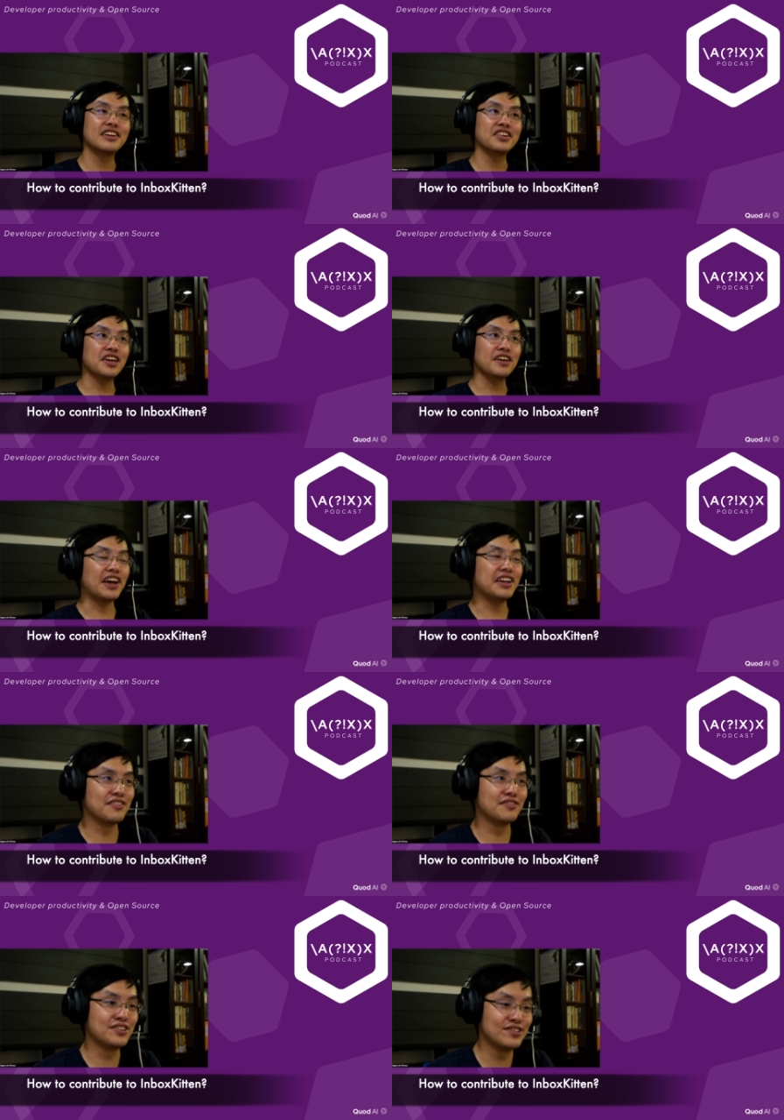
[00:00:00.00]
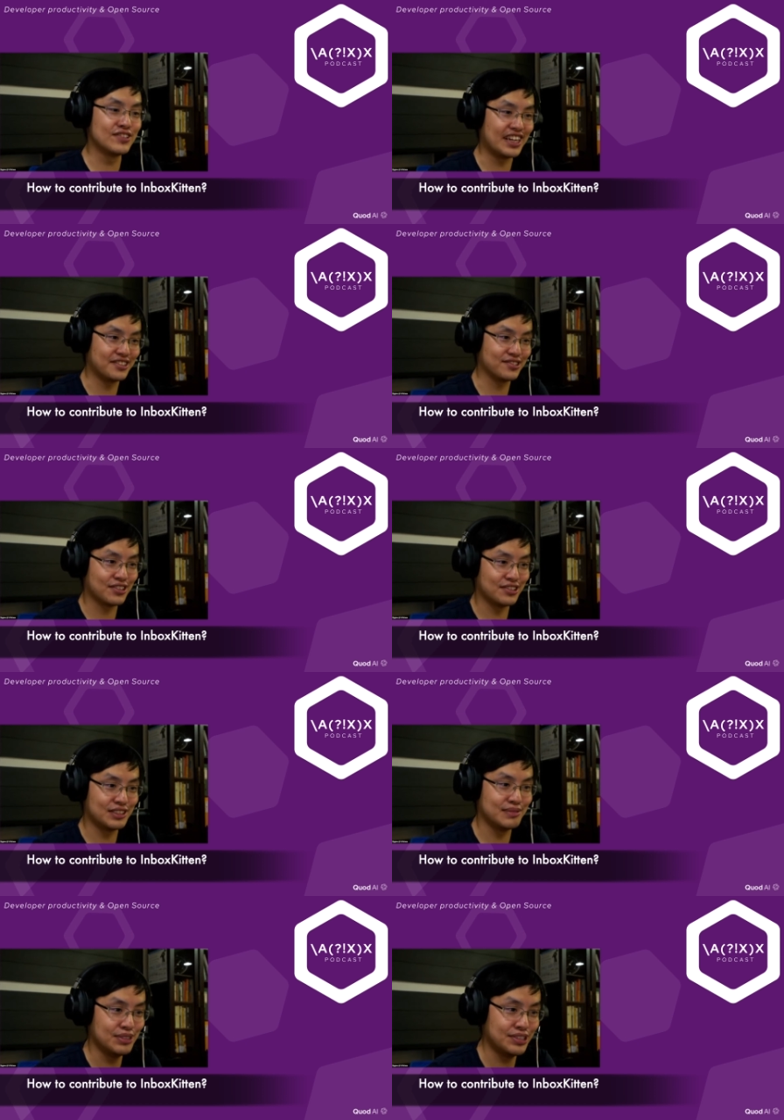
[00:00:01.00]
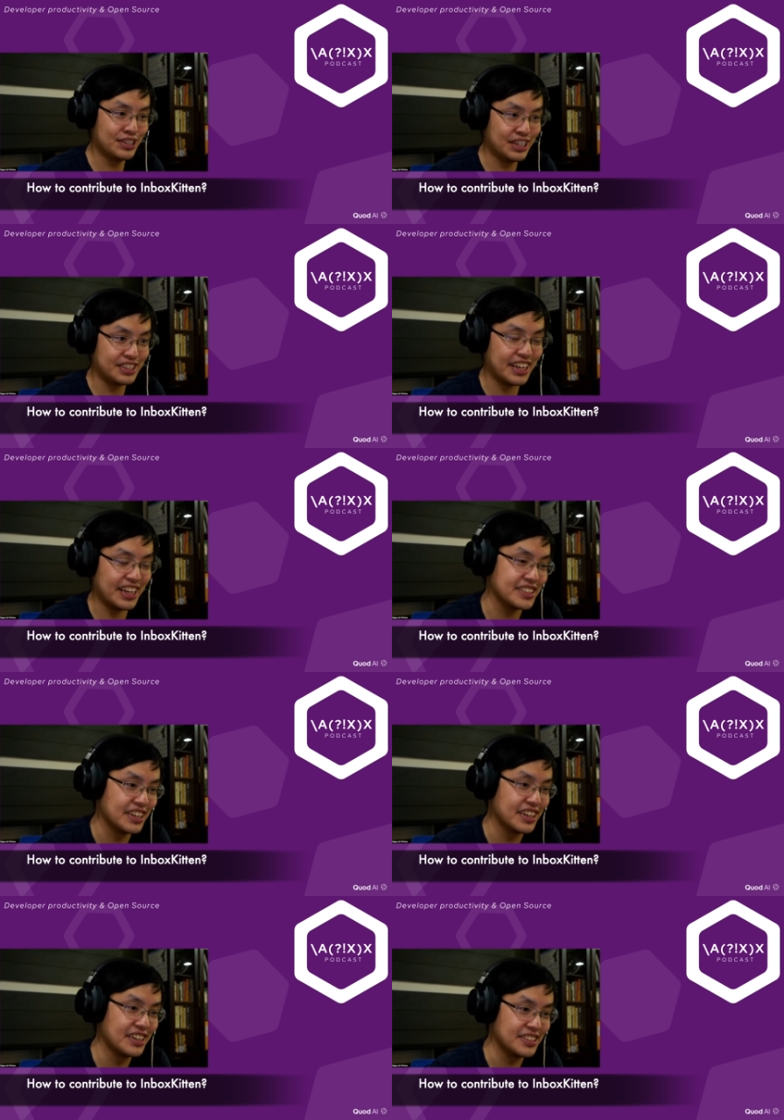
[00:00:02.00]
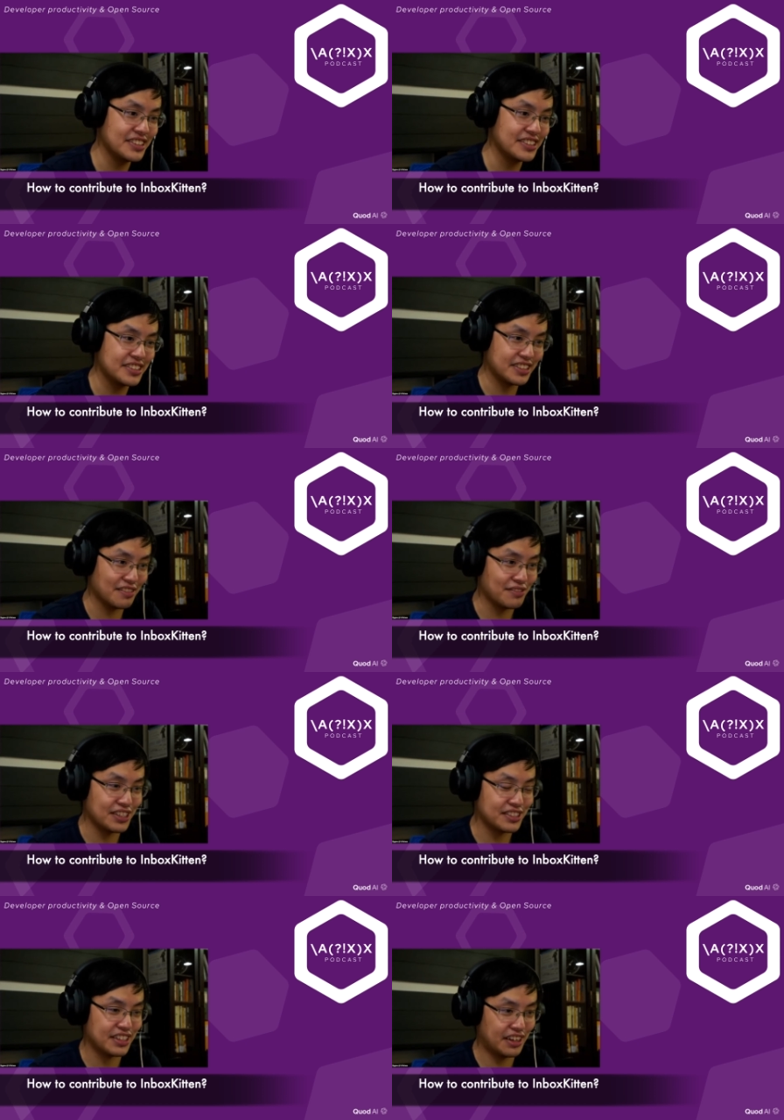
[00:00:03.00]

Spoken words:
if any of you would like to contribute and test this service,